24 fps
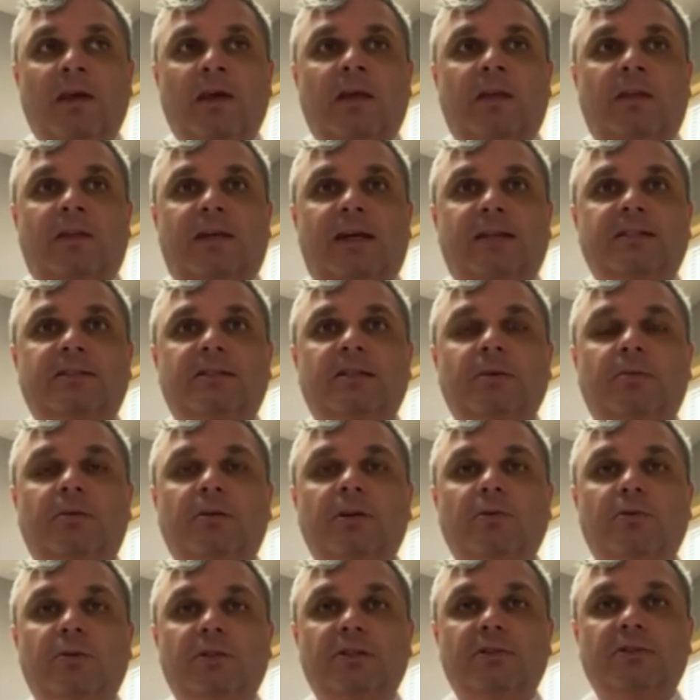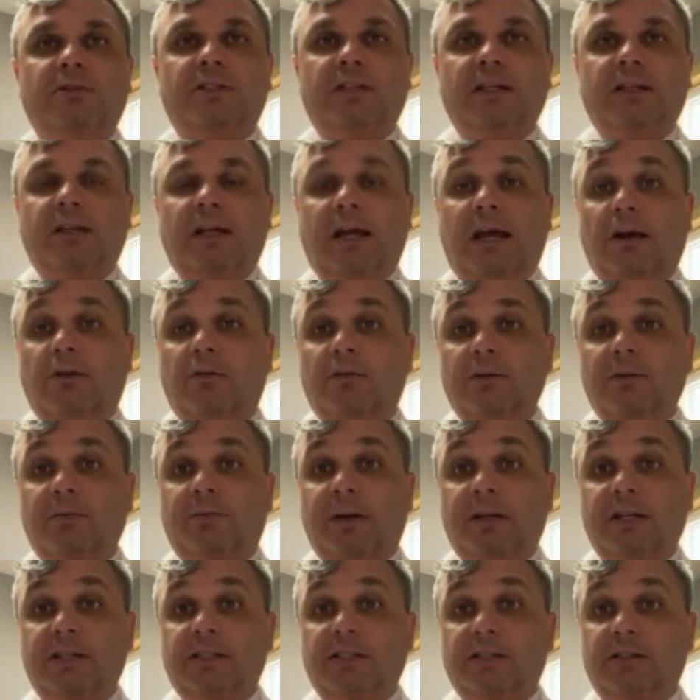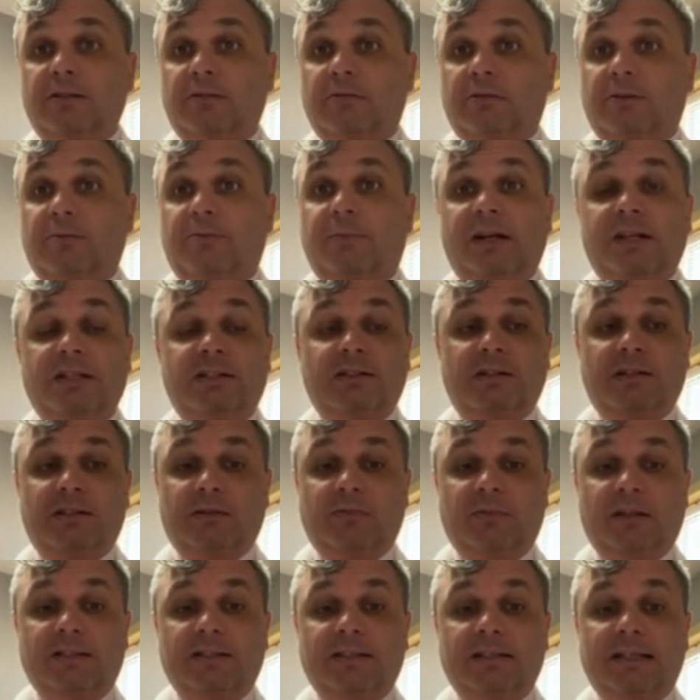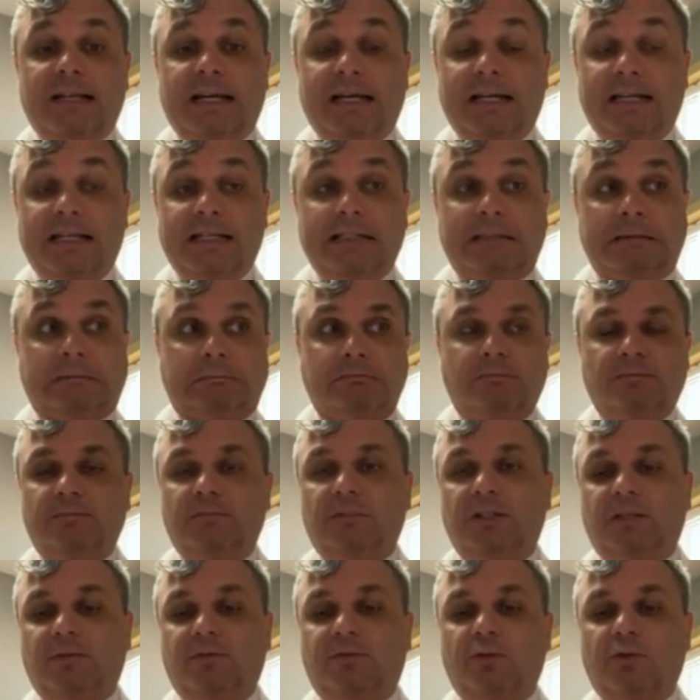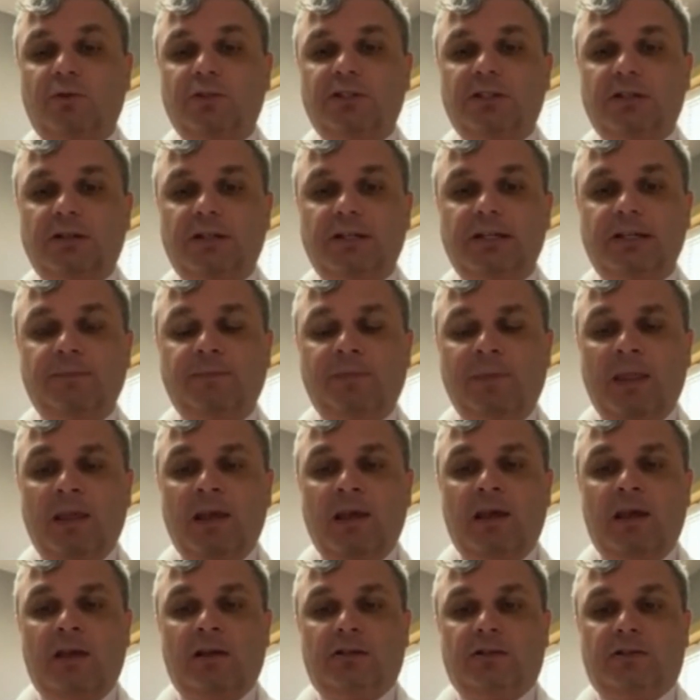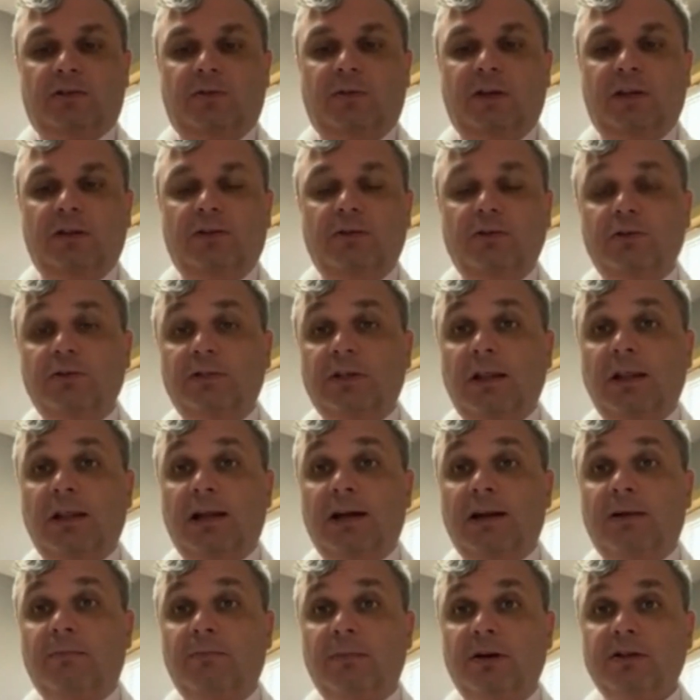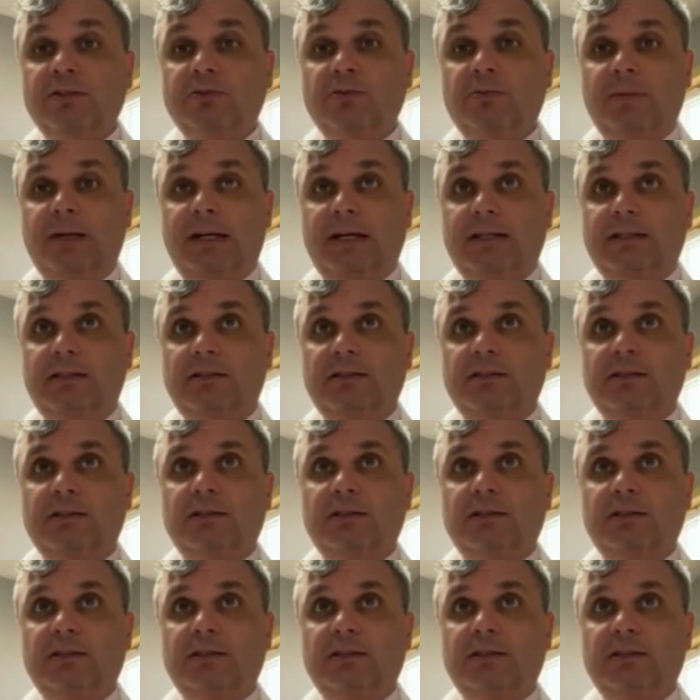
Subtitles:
That's typically what you see in an elderly patient or a patient that's about to die, unfortunately. So they lose a lot of muscle mass.